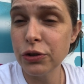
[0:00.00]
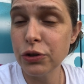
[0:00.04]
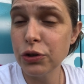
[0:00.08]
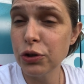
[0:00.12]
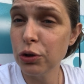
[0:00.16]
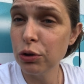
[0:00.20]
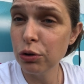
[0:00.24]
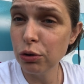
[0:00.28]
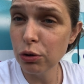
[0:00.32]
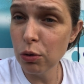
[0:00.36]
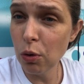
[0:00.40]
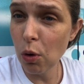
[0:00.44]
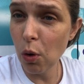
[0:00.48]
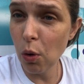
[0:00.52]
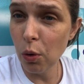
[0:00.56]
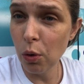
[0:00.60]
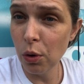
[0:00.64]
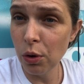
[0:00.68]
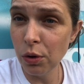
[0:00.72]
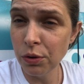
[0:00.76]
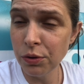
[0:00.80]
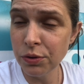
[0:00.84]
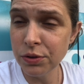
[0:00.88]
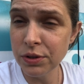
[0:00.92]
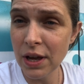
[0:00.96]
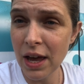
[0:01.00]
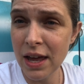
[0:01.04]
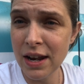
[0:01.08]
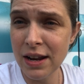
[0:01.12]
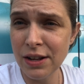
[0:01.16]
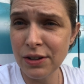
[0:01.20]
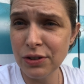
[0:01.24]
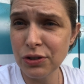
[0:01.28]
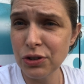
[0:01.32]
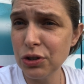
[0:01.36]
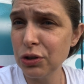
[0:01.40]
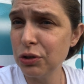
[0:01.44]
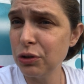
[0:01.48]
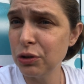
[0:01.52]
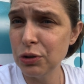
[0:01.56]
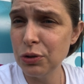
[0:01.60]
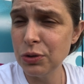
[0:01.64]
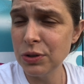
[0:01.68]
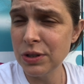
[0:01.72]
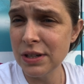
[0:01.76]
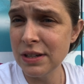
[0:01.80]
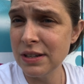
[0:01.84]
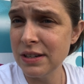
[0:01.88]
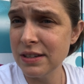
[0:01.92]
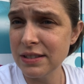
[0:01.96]
screw holes and it
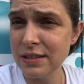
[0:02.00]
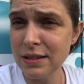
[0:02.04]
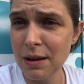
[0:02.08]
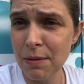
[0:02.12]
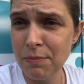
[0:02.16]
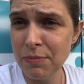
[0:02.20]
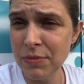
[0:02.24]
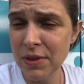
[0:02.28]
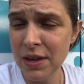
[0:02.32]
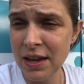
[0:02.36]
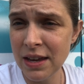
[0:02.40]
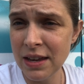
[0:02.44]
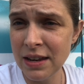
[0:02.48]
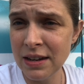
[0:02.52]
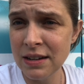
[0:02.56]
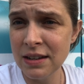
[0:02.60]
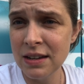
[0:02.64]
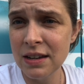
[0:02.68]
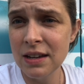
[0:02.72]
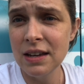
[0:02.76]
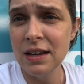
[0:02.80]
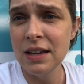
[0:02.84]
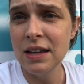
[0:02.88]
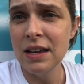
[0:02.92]
screws into something.